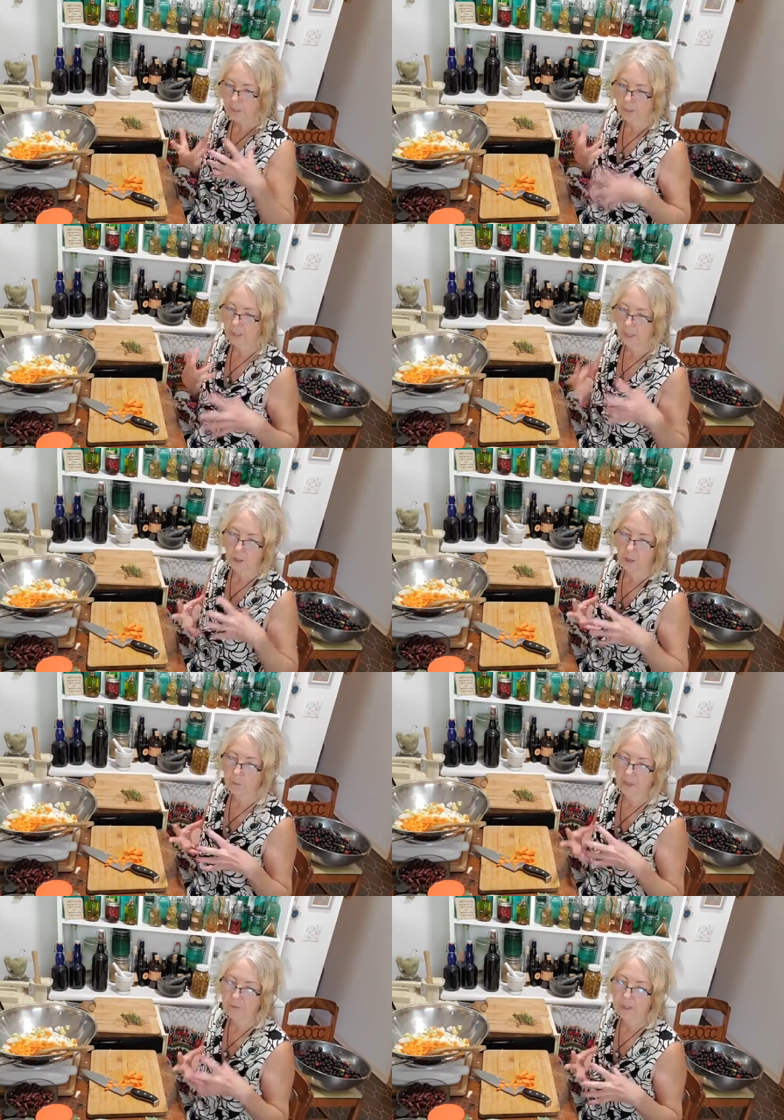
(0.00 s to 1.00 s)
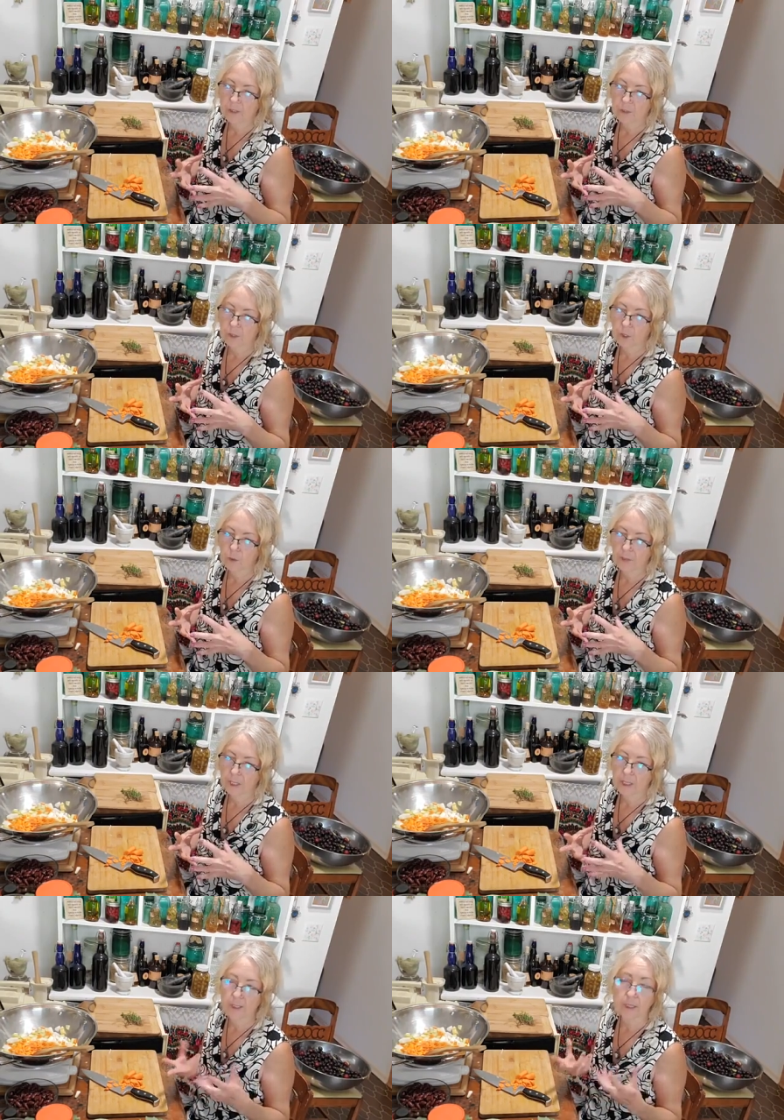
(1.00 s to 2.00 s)
getting all the blood vessels open,
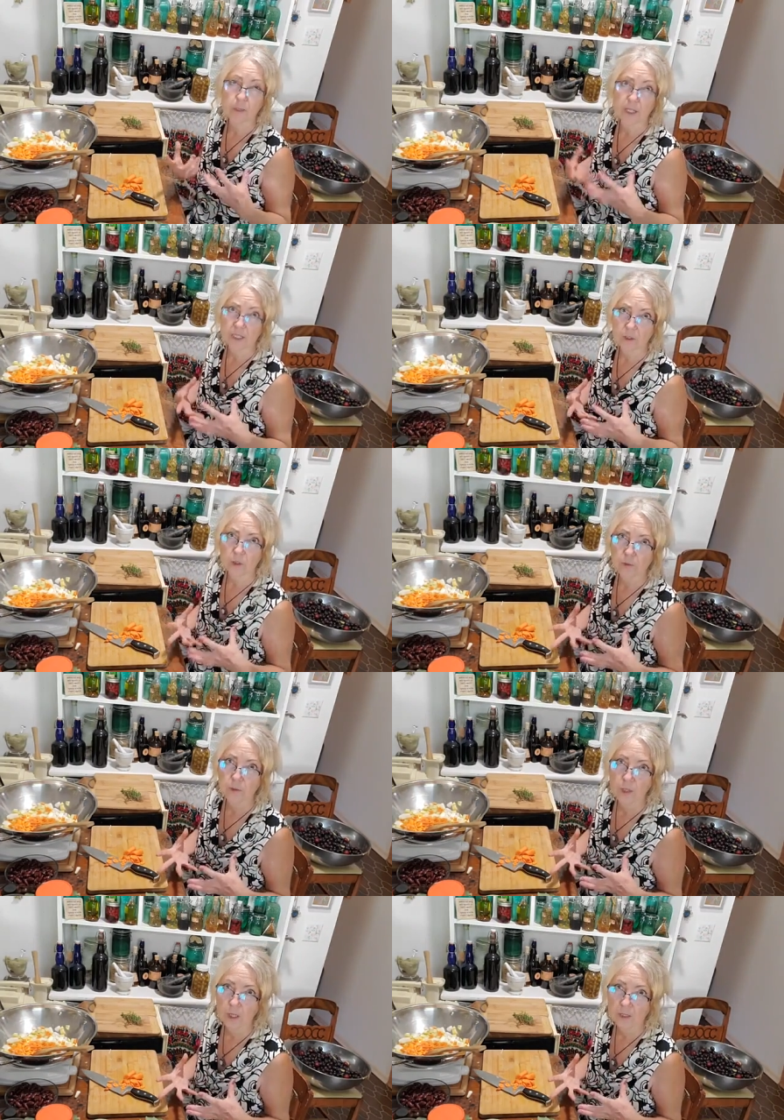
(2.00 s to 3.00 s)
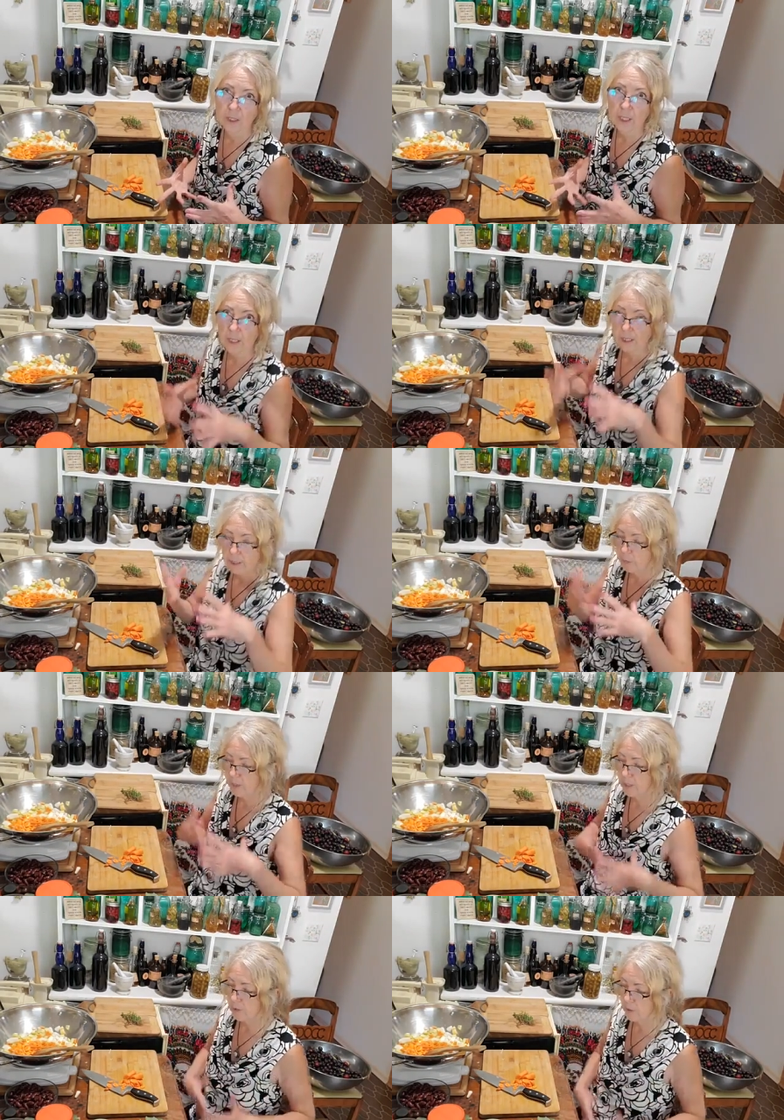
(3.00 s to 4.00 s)
and that's why it's so good for nausea. Is it
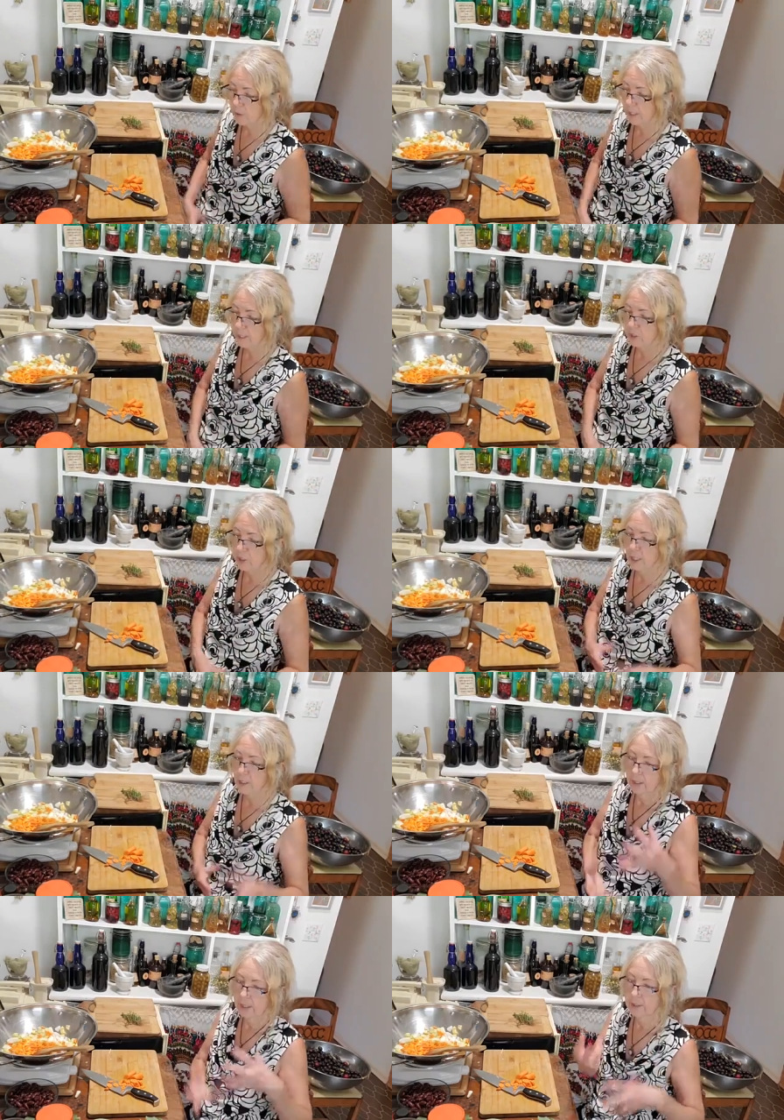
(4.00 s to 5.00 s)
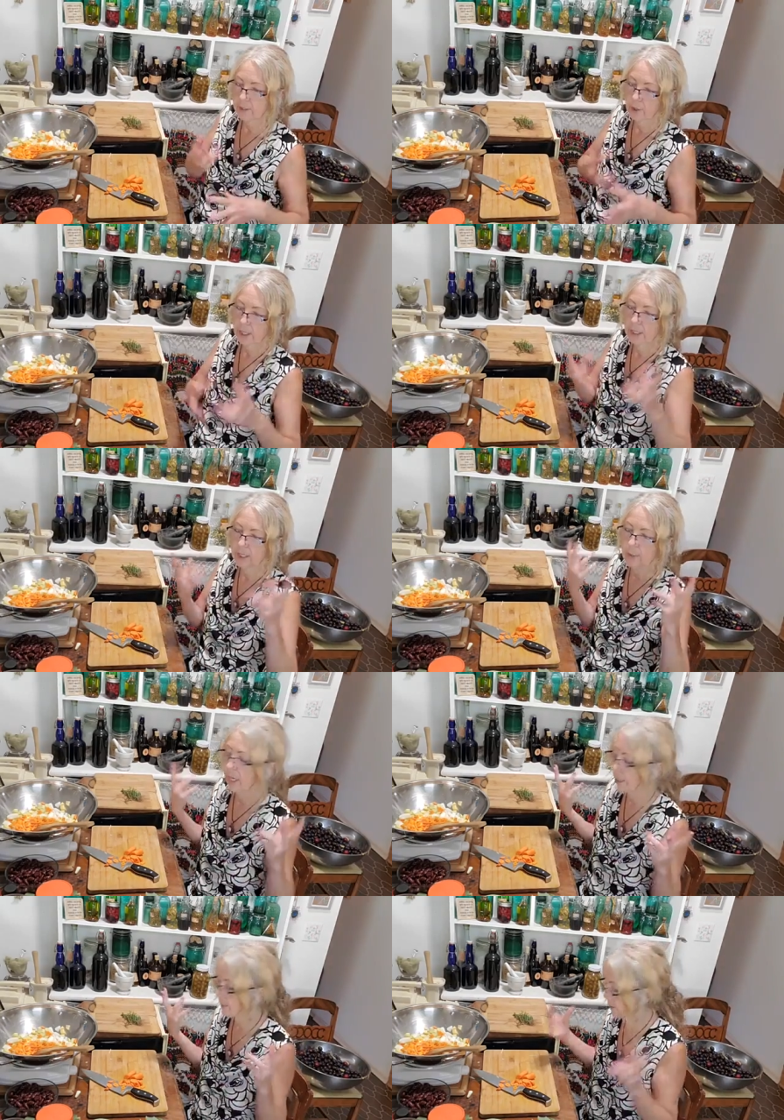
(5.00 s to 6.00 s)
brings the circulation down, and then it circulates back up.